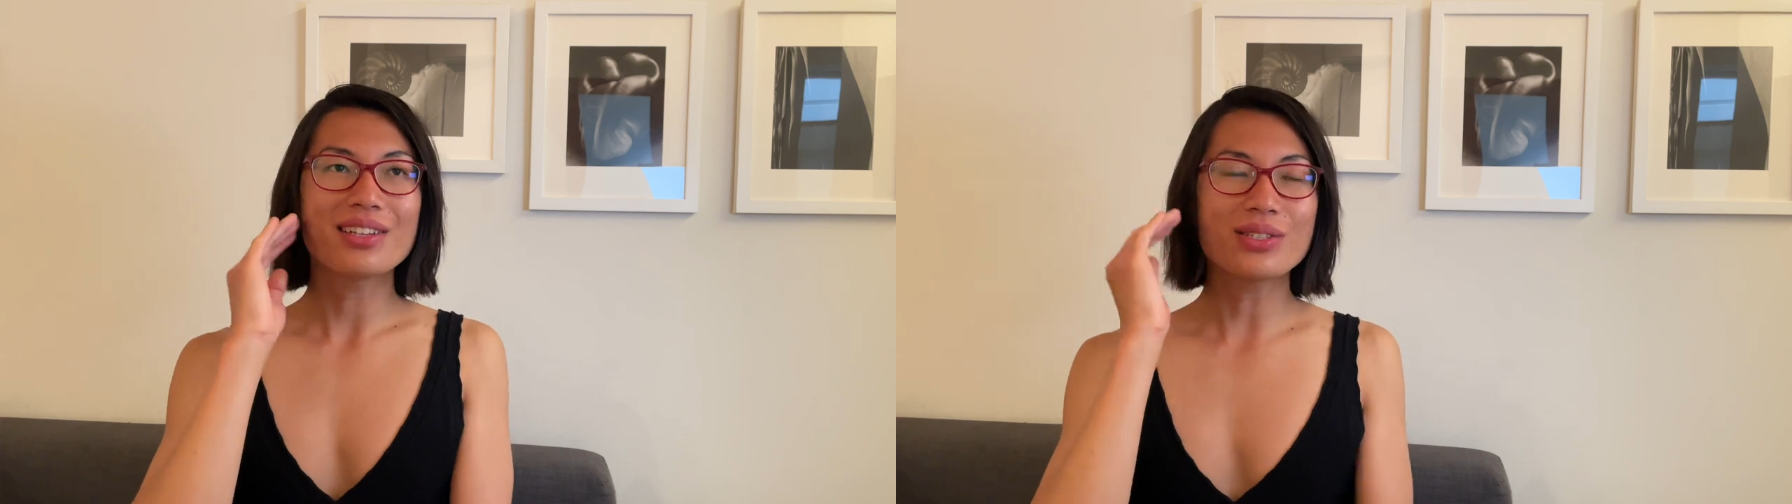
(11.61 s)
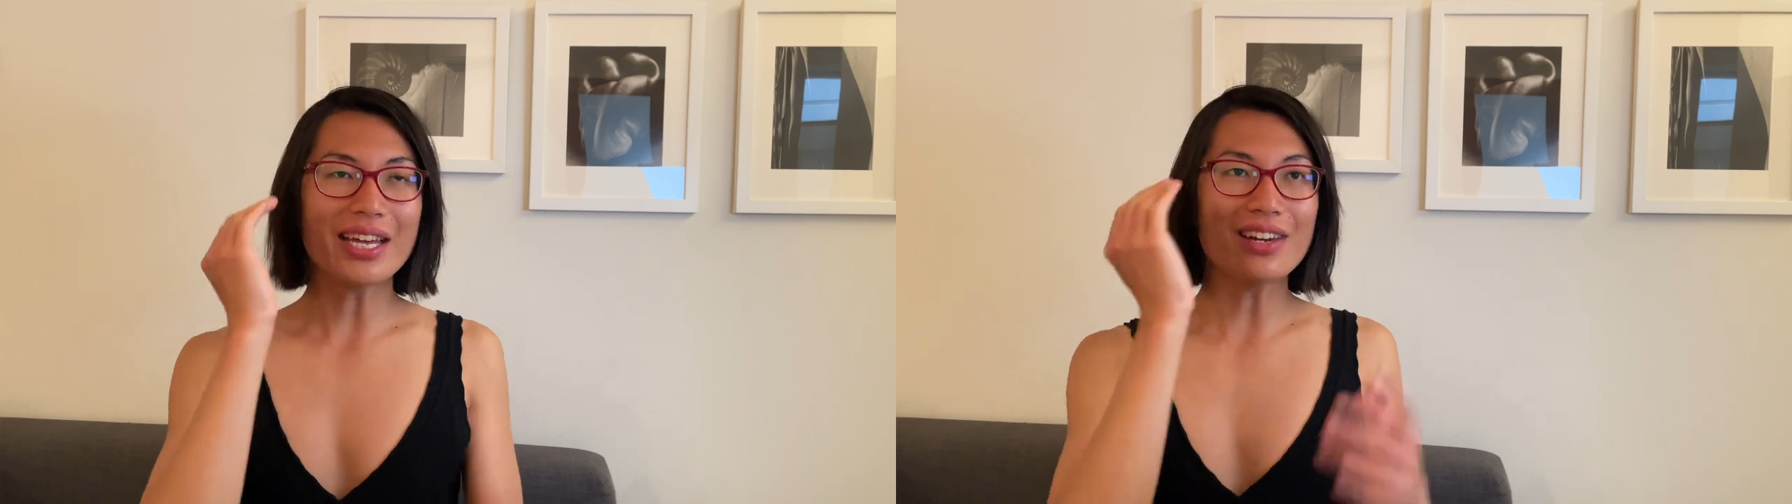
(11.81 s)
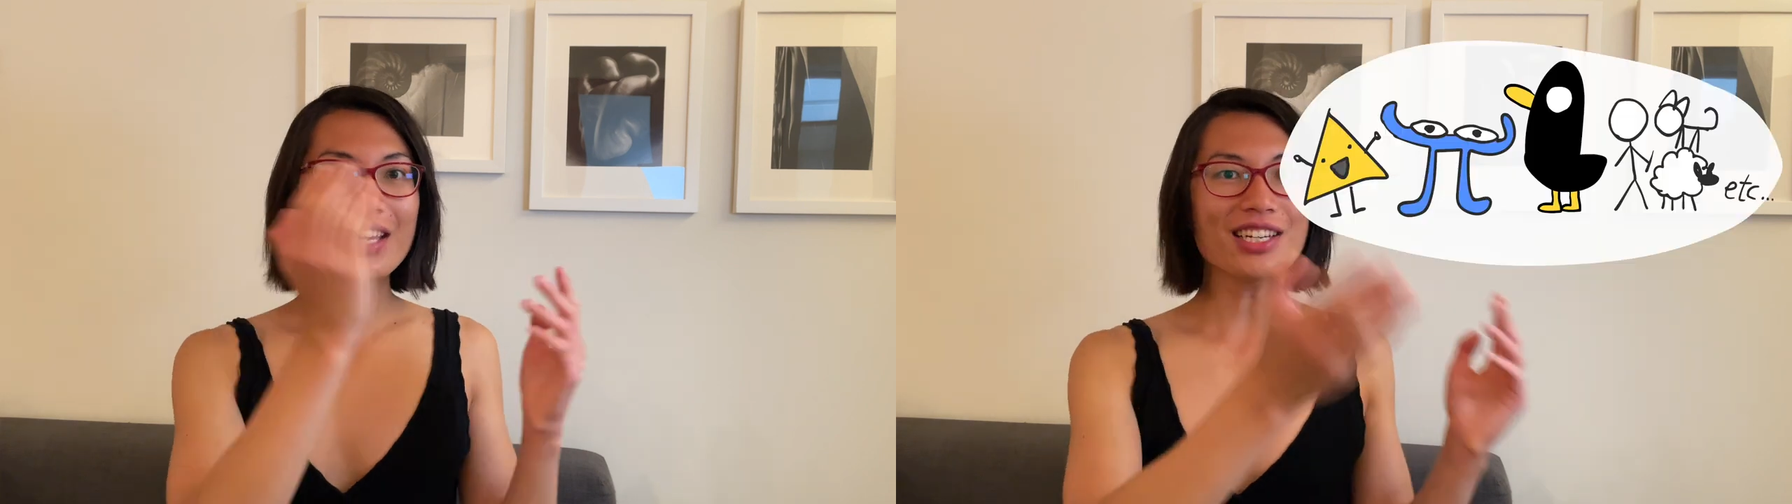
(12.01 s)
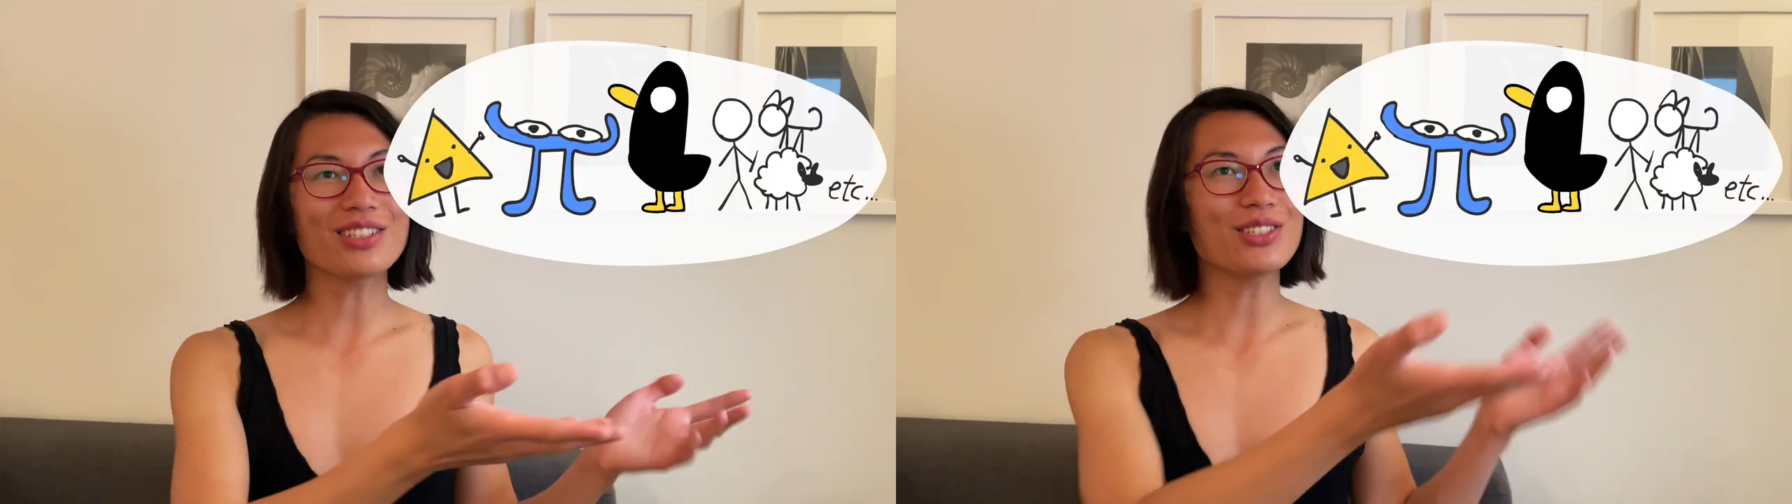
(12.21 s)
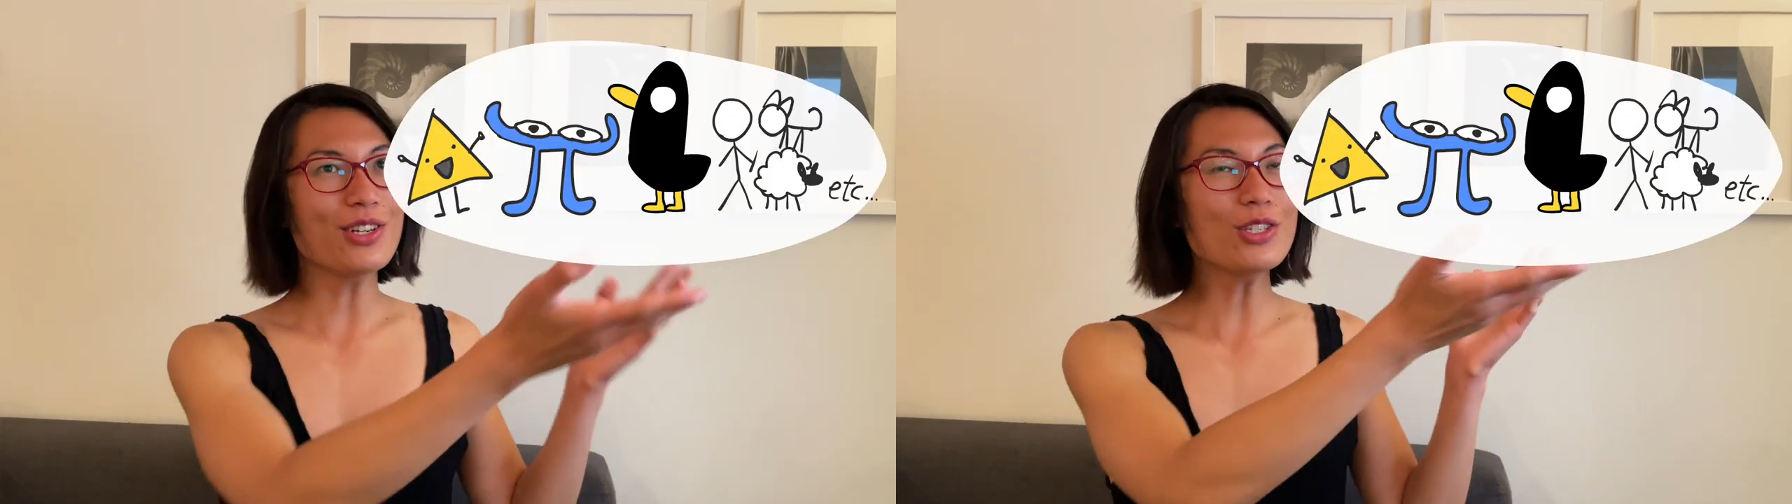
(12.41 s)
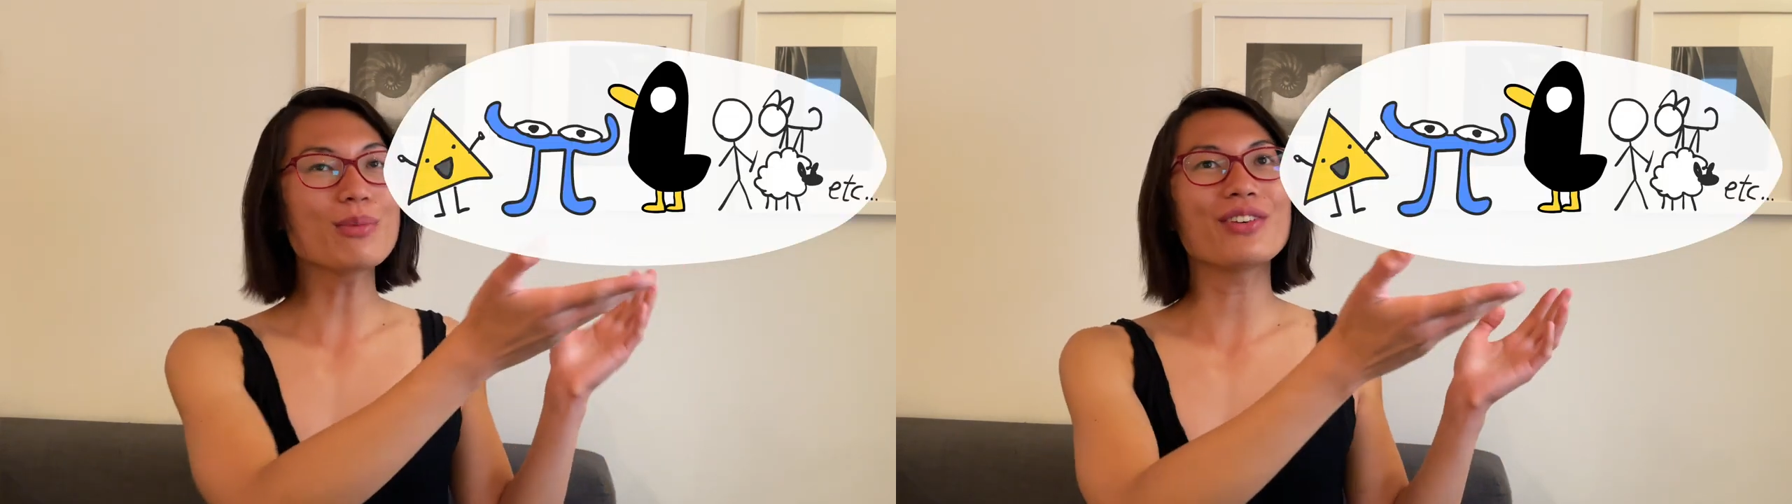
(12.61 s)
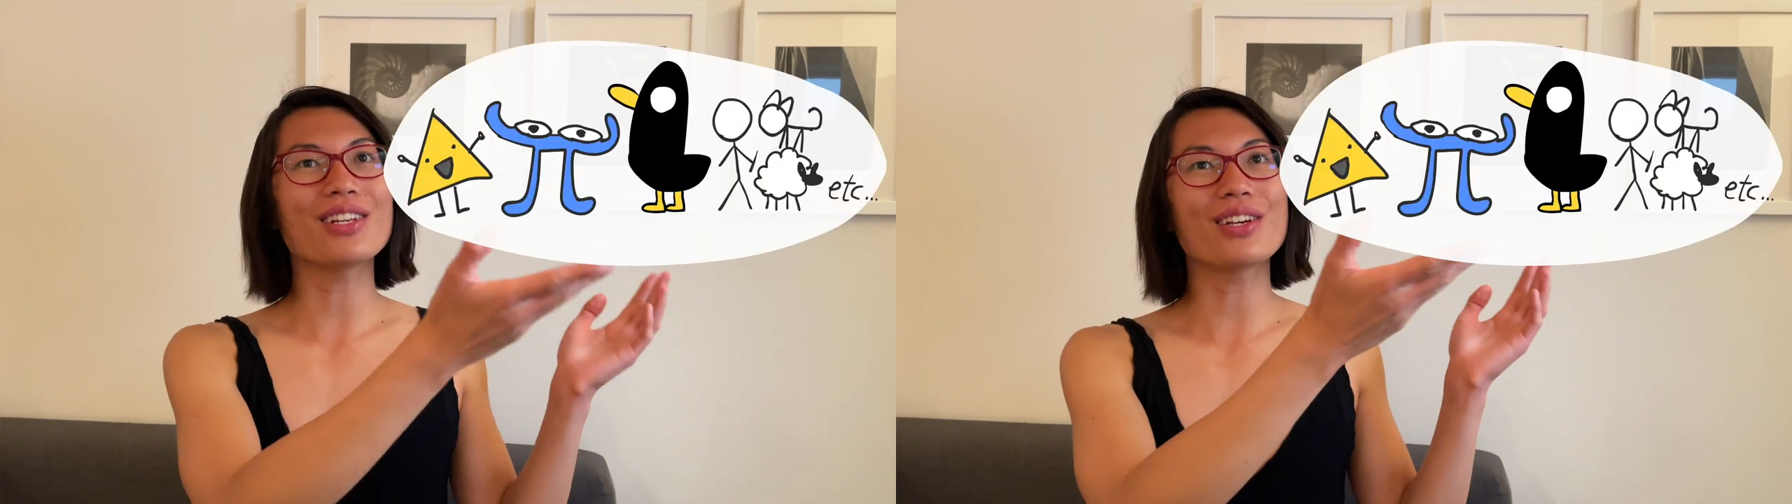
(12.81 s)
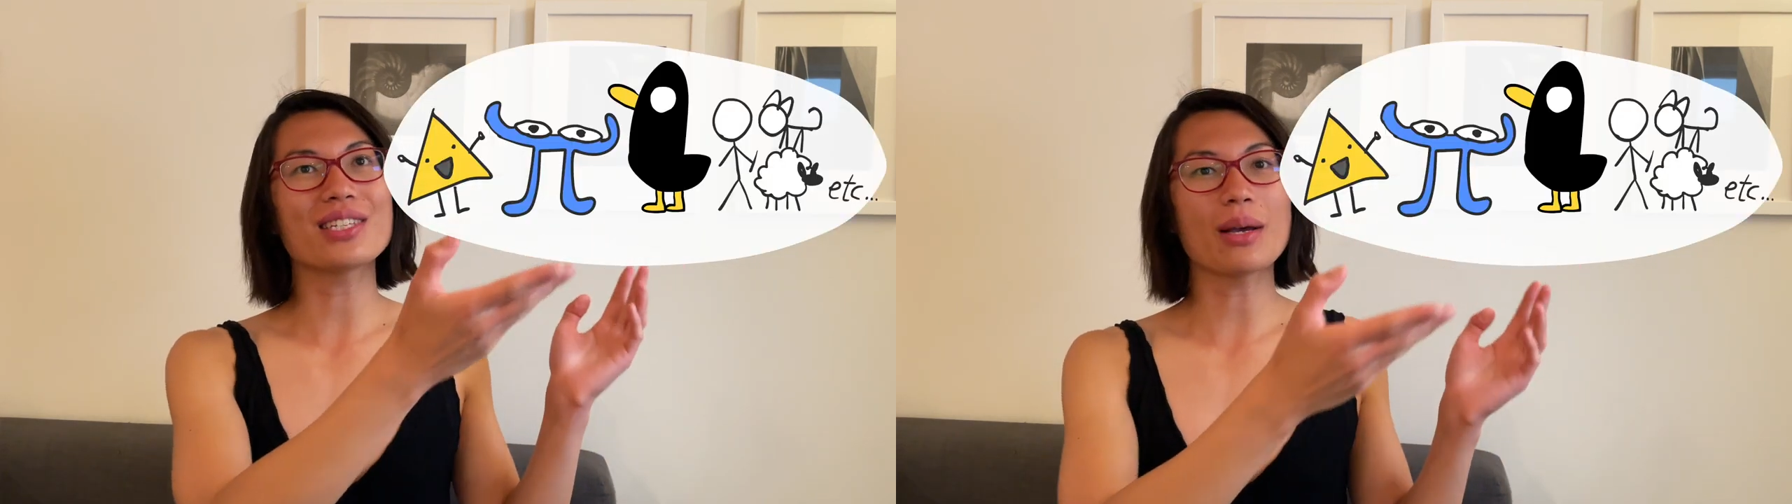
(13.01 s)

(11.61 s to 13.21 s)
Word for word: those educational YouTube videos